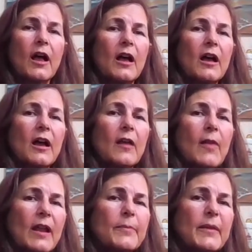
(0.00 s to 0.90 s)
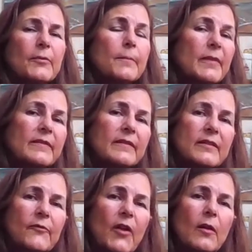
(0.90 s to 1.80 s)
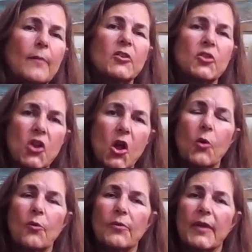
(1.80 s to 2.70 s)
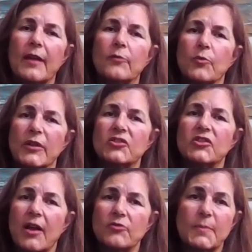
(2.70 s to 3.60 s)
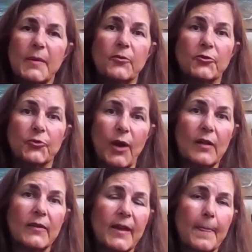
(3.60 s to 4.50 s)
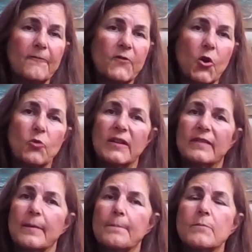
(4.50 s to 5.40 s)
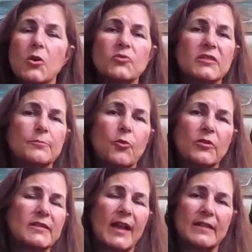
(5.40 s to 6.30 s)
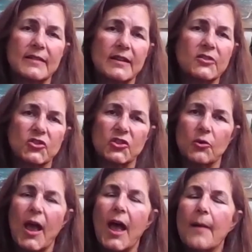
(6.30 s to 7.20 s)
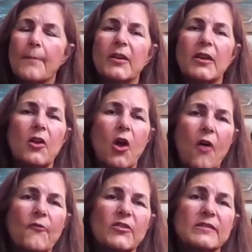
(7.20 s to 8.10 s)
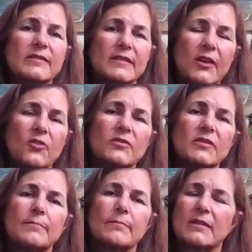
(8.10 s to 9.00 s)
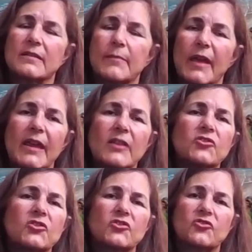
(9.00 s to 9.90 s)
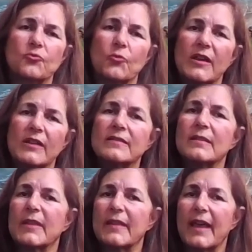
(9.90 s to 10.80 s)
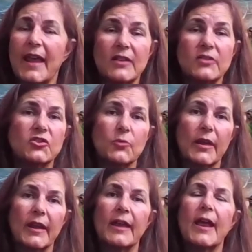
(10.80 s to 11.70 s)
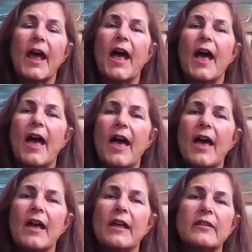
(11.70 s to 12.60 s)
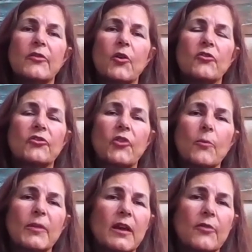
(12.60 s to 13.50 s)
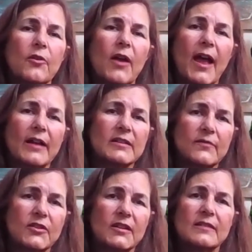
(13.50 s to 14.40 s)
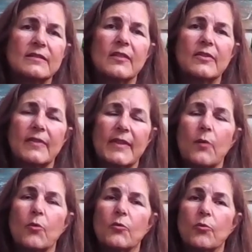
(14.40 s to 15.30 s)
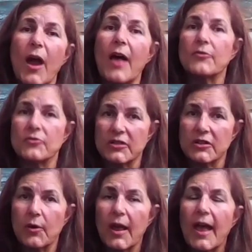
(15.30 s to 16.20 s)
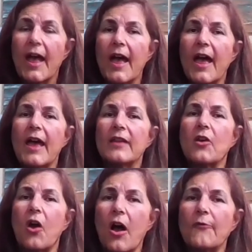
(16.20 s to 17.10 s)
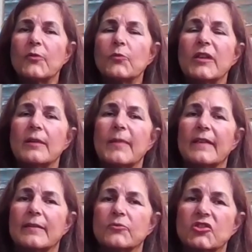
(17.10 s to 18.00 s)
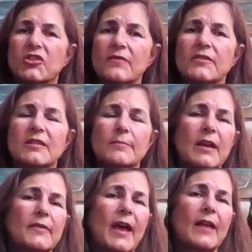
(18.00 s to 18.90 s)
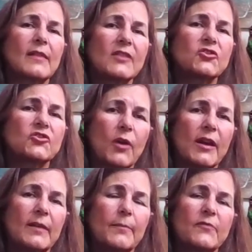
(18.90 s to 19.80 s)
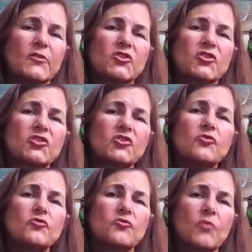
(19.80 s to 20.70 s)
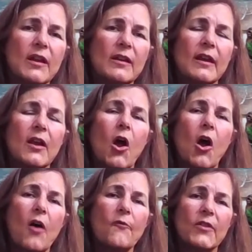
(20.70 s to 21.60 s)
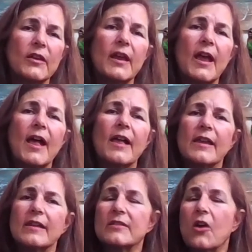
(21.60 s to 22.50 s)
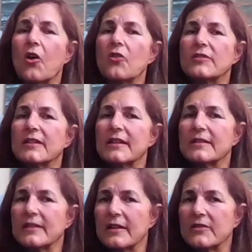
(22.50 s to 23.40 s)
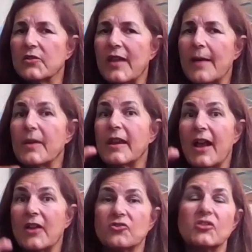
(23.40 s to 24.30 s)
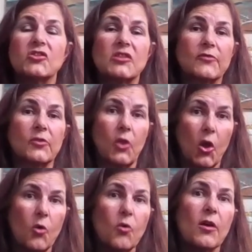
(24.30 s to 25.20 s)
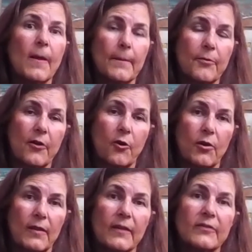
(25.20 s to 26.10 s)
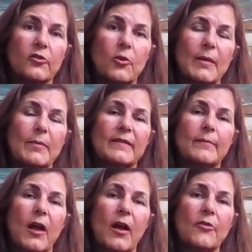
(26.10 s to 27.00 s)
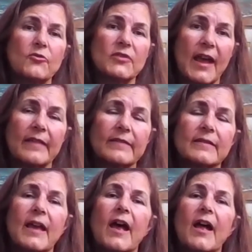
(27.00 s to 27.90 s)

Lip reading: A lot of people in business development know that reaching out to people directly on the phone is the most important task they can do, but it often scares them, makes them anxious, drains them, and they hate doing it. And there are so many other activities that they would rather do. And often we can make some shifts to make that less draining. But if it's too draining, often it's hard to get done. So that might actually shift lower on the priority list. And there may be some other tasks